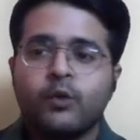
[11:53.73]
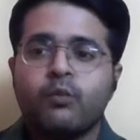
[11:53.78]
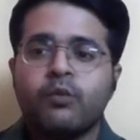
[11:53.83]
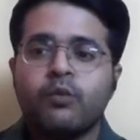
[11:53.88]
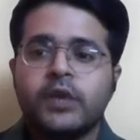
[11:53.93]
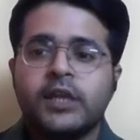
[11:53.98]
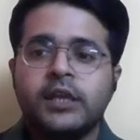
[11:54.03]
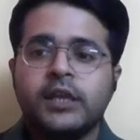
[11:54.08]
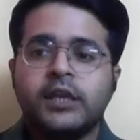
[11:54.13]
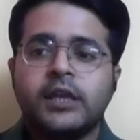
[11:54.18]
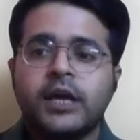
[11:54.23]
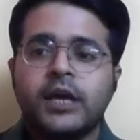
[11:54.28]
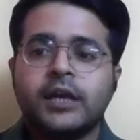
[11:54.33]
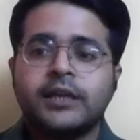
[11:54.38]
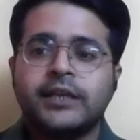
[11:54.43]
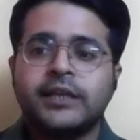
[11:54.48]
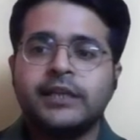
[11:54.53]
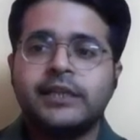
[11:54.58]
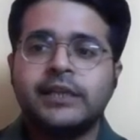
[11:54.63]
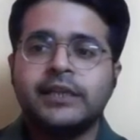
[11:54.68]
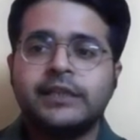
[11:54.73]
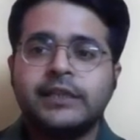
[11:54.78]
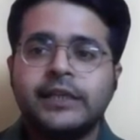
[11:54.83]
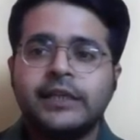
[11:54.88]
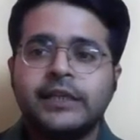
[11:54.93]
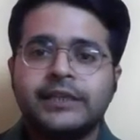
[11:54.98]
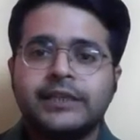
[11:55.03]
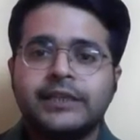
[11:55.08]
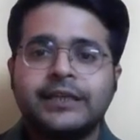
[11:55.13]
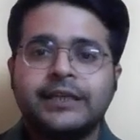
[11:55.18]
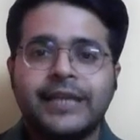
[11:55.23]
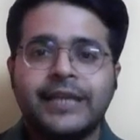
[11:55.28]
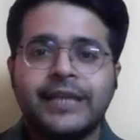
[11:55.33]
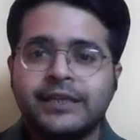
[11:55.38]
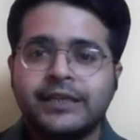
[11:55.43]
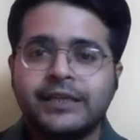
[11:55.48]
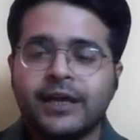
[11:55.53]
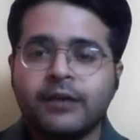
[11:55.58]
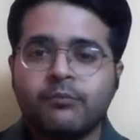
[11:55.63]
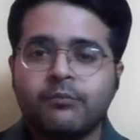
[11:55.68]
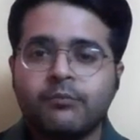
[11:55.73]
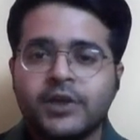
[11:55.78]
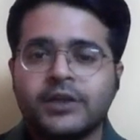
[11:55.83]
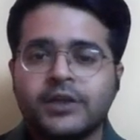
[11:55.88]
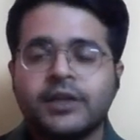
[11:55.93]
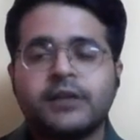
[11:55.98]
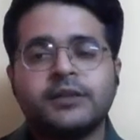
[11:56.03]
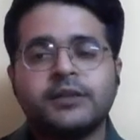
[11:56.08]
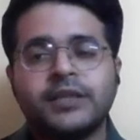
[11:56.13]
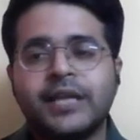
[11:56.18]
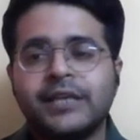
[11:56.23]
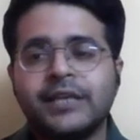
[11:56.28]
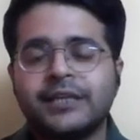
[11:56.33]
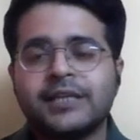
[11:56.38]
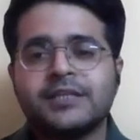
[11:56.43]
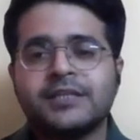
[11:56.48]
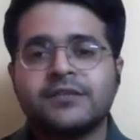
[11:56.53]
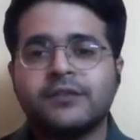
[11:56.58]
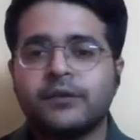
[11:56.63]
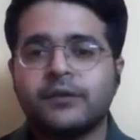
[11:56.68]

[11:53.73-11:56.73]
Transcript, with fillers: we are deleting the data, but the data